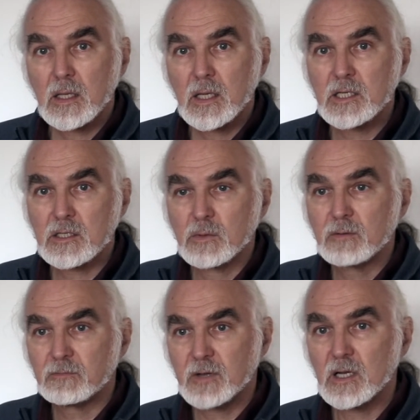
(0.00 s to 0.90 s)
is that we
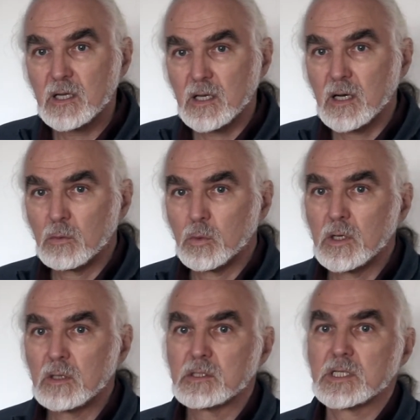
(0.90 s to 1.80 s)
feel like our
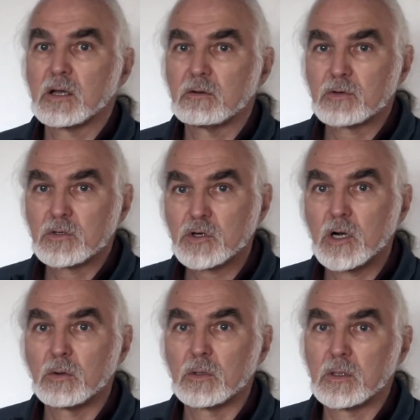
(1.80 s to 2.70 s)
world is out of
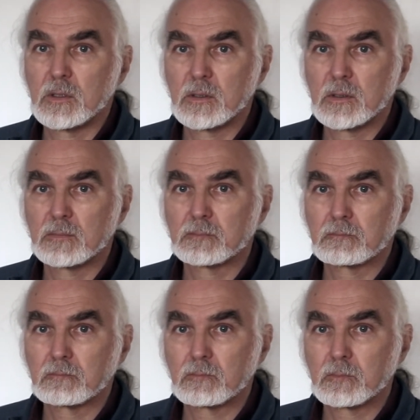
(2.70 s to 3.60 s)
control.
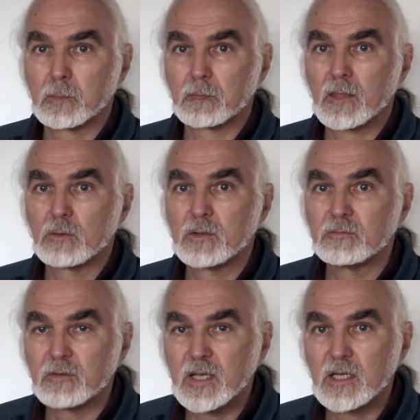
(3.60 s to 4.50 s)
We
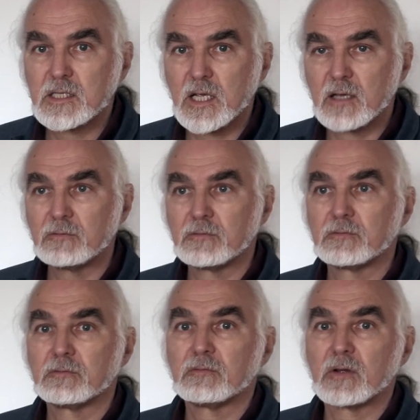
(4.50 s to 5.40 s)
feel as
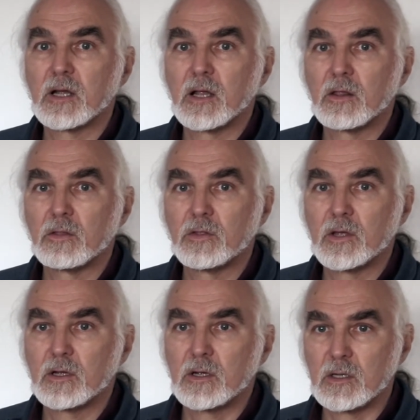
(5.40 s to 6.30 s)
if
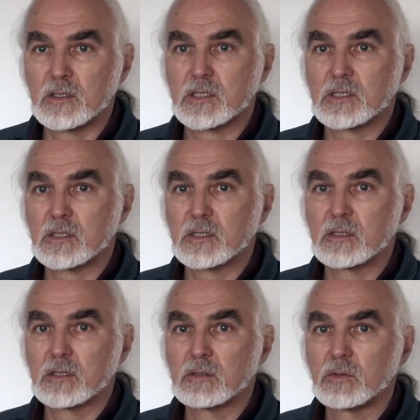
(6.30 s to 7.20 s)
that
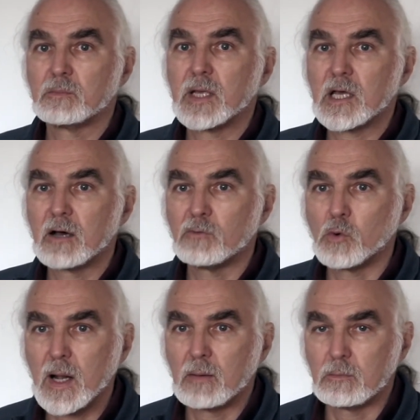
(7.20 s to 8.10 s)
we're being
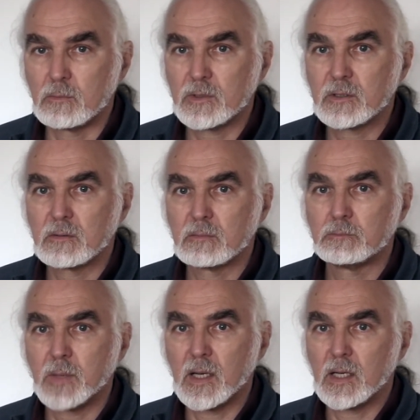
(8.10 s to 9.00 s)
overwhelmed
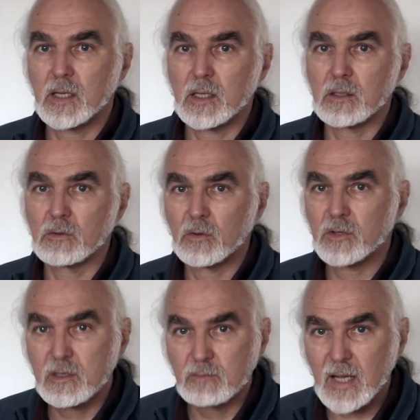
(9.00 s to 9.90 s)
by all
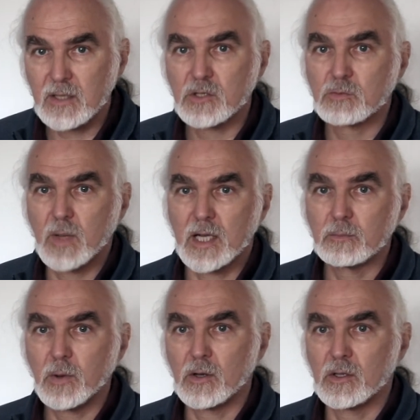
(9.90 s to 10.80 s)
the demands made
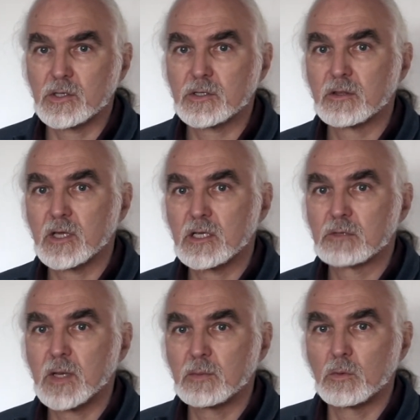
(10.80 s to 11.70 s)
upon us, the
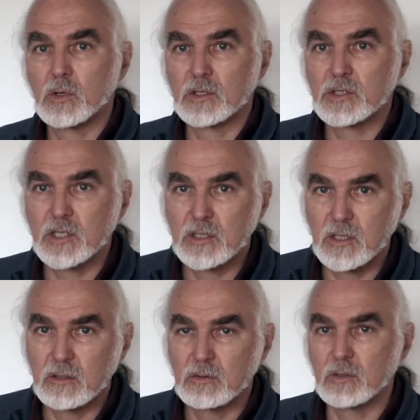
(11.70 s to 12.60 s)
things people want us to
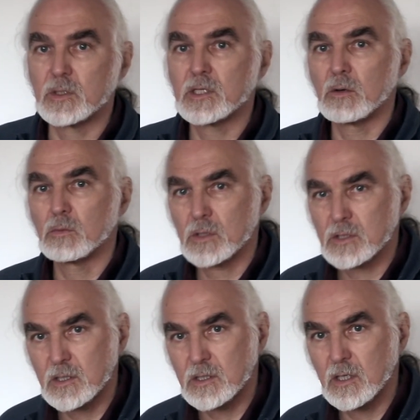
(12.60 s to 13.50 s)
do that we don't want
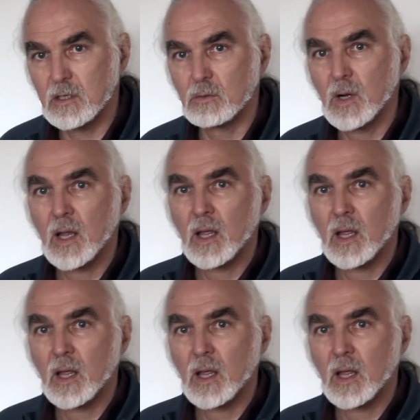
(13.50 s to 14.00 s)
to do,